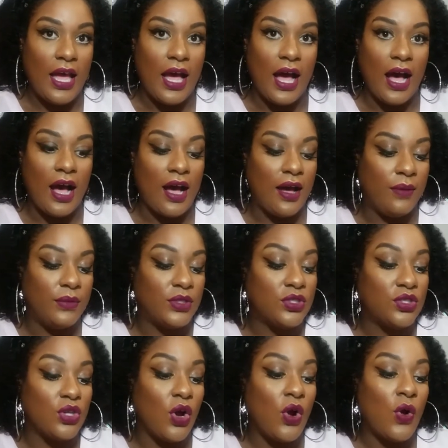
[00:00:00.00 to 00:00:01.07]

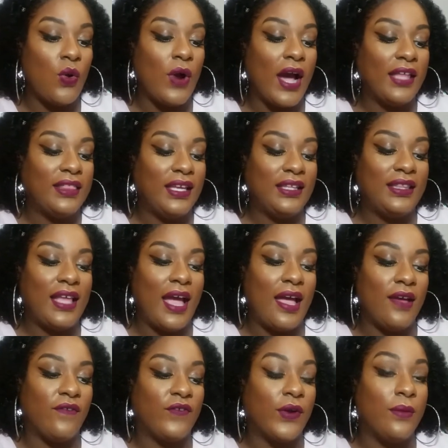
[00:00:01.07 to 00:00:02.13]
So I think
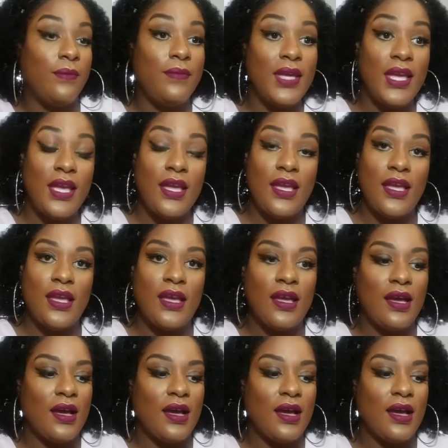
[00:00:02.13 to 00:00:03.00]
that for me,